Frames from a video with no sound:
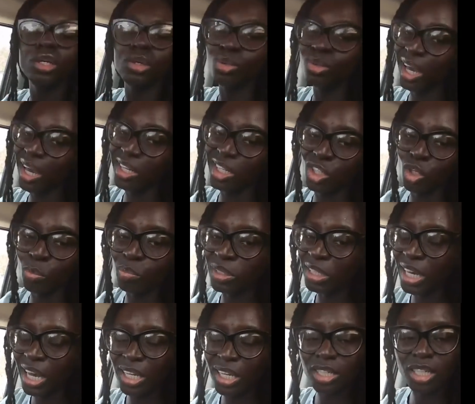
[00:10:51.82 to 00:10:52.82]
you can't
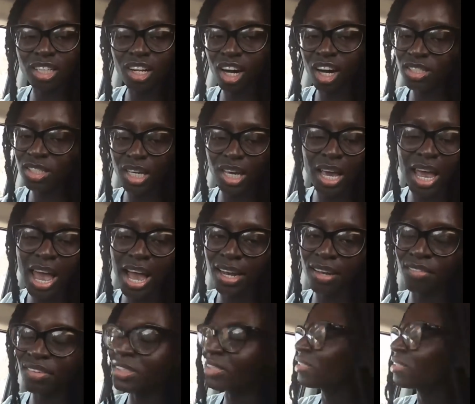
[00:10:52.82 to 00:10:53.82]
duplicate the dark skinned
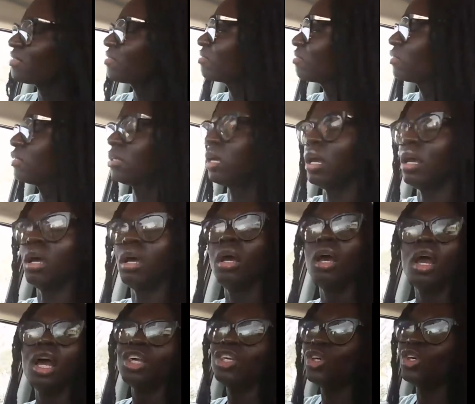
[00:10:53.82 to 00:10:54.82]
activist.
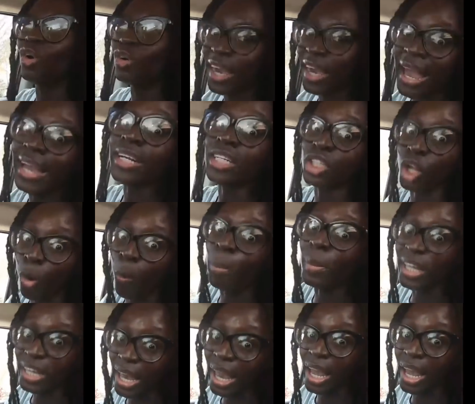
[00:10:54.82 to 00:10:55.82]
you can't
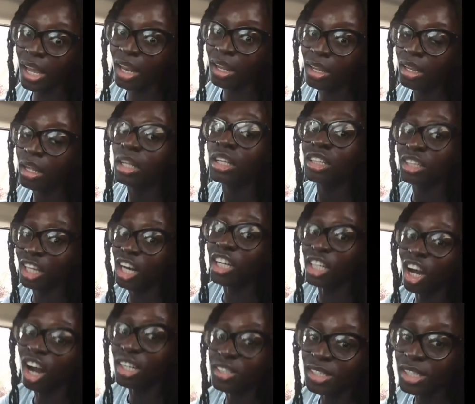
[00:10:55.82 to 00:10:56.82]
duplicate the
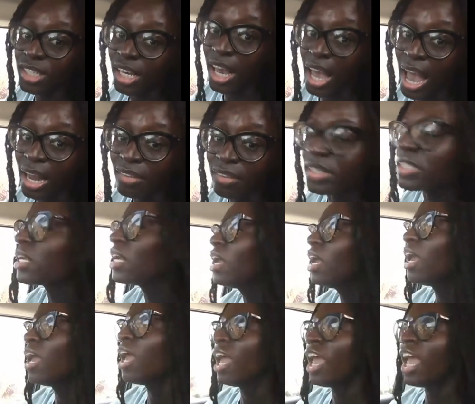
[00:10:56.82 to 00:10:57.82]
dark skinned activist.
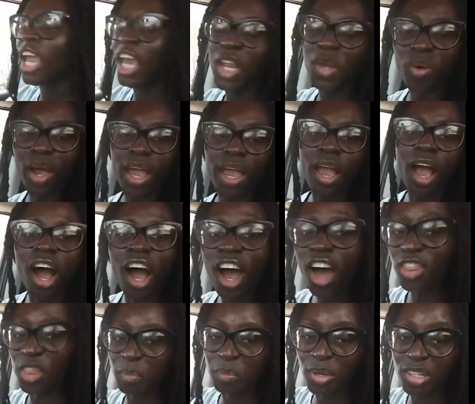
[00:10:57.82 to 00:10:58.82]
Anyway,
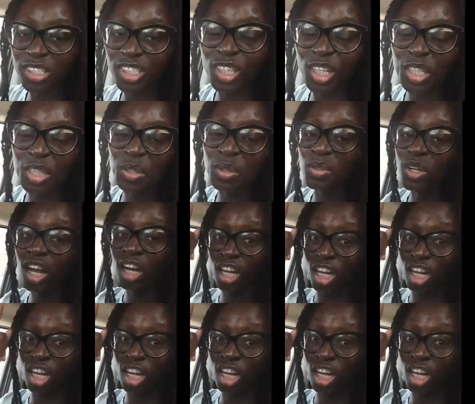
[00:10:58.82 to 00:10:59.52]
other books include